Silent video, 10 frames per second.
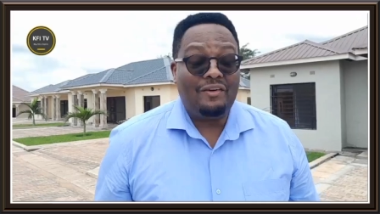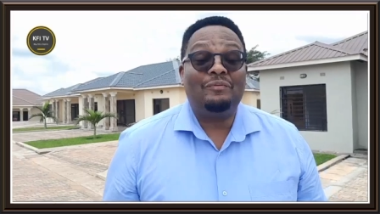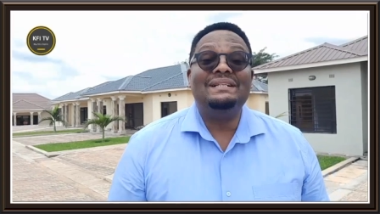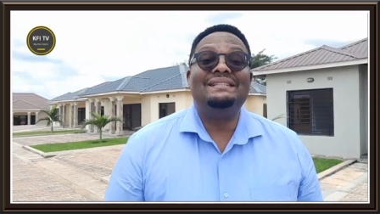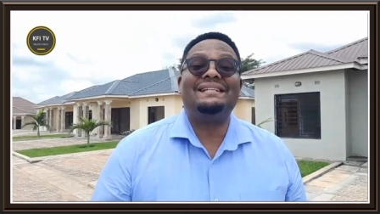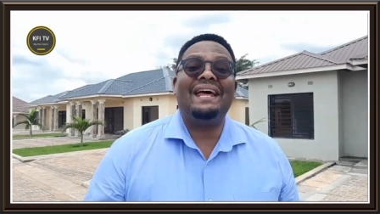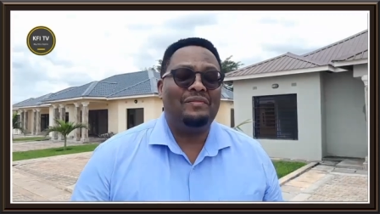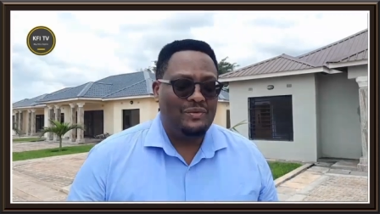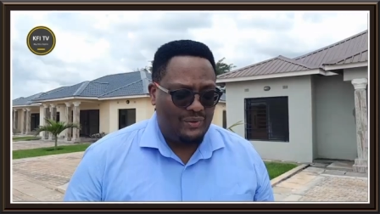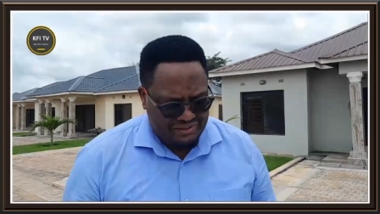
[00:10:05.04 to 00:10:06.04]
I've been
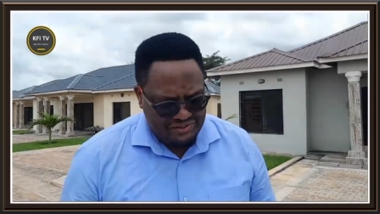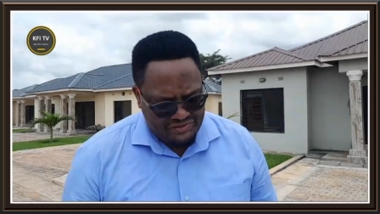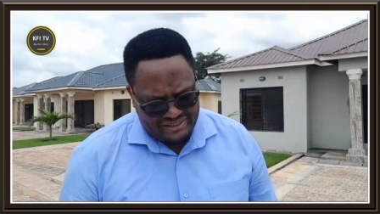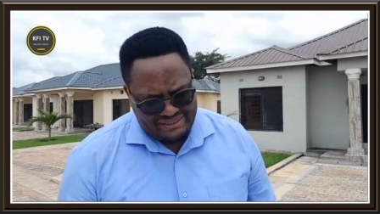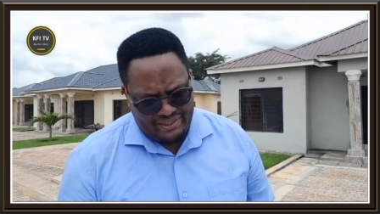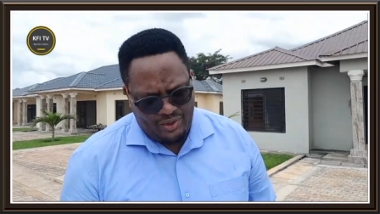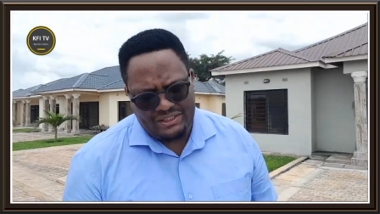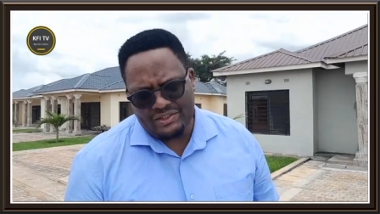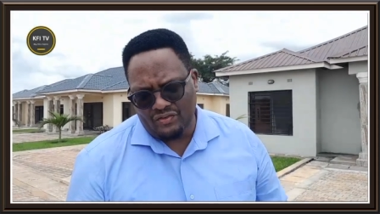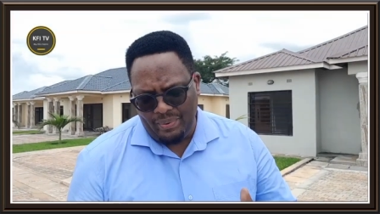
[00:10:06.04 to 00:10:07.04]
served with a restriction
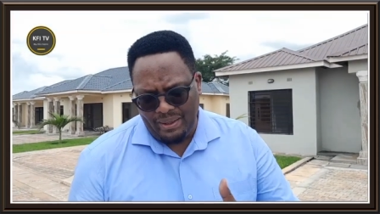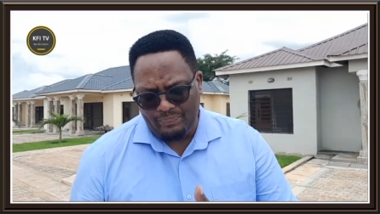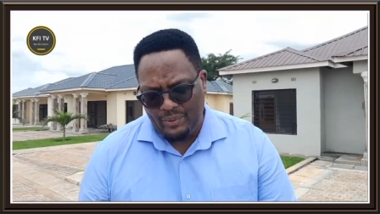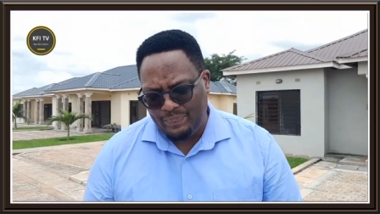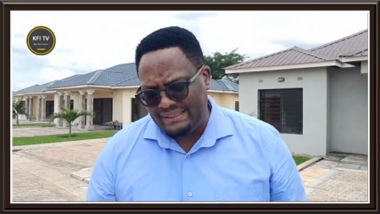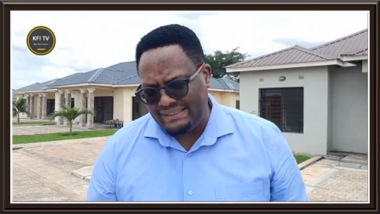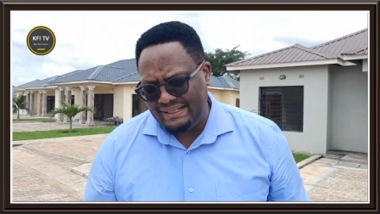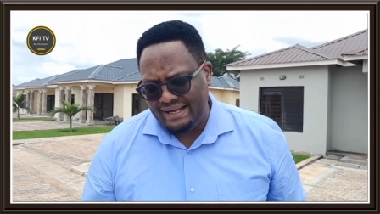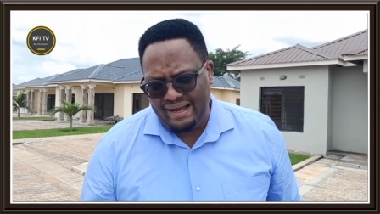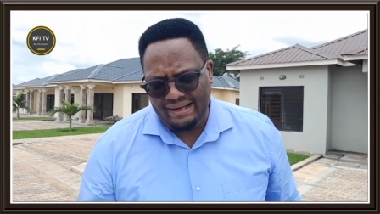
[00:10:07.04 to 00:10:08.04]
notice of my property
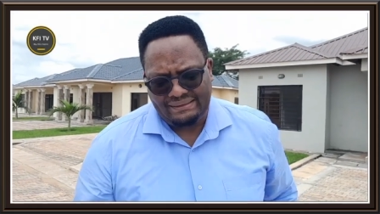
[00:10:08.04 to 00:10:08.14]
here.